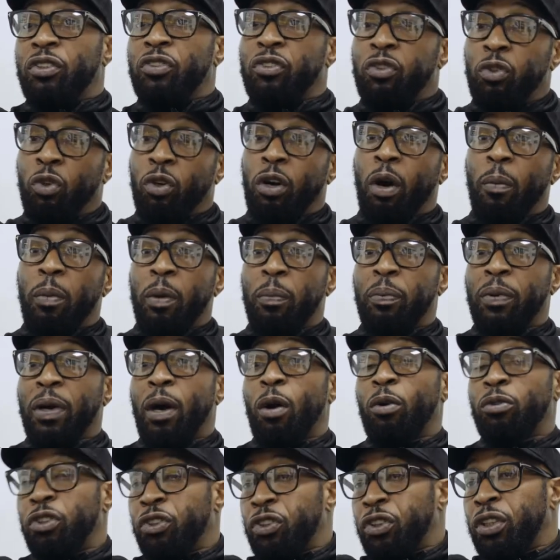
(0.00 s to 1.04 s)
You still got to be
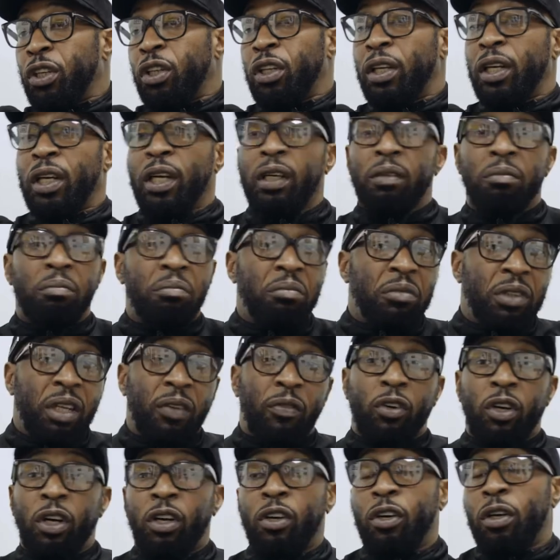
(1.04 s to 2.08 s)
proud. You're still there.
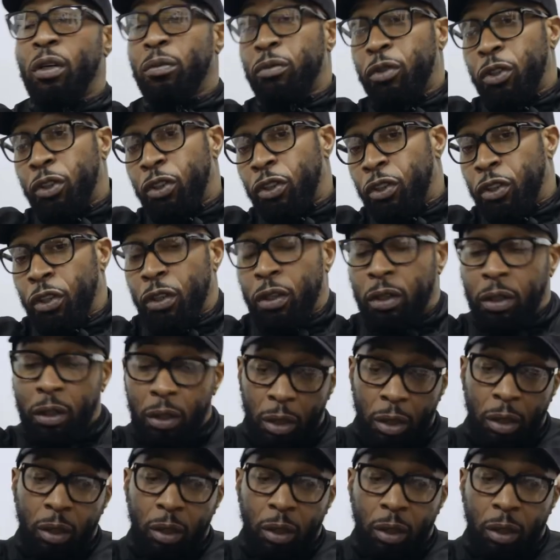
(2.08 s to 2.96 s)
Never got to do it.